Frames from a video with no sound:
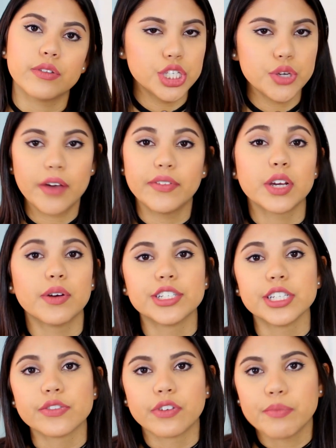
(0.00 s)
Do you have any
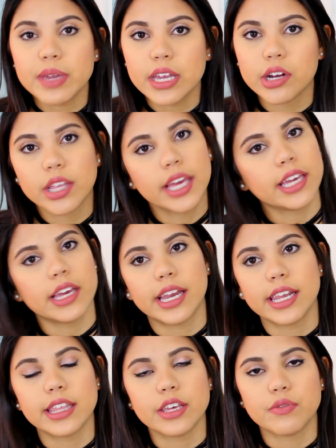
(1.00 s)
questions for me, or like
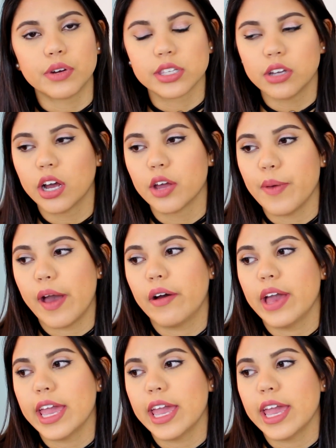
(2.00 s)
anything you want to talk about?